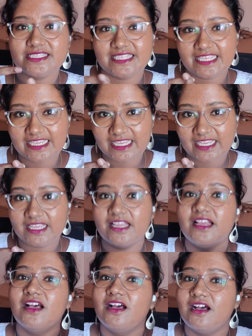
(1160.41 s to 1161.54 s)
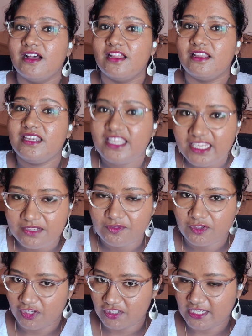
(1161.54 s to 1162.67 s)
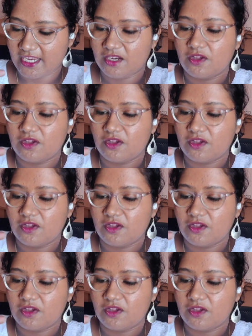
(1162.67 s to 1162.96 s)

seeking need for your child.